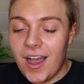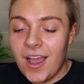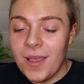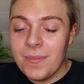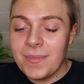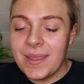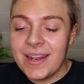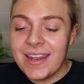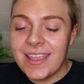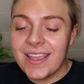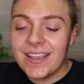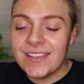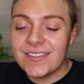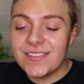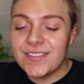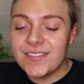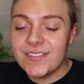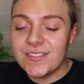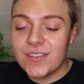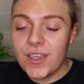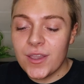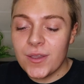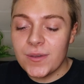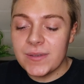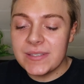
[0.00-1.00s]
I'm gonna get
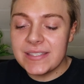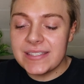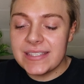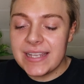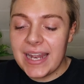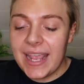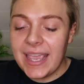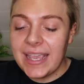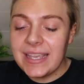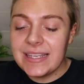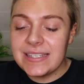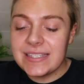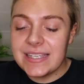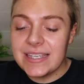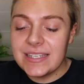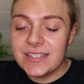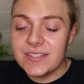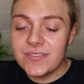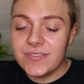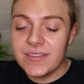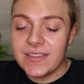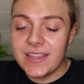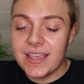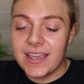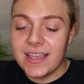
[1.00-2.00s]
so slated
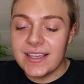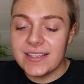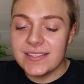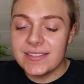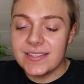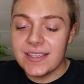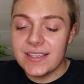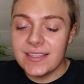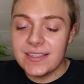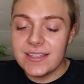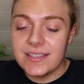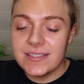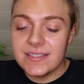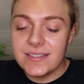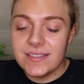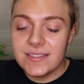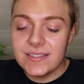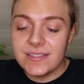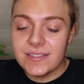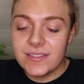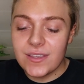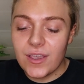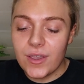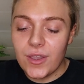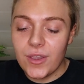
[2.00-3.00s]
for this. Like, this is
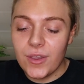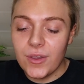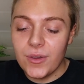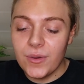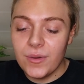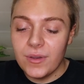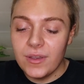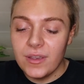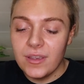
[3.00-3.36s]
so...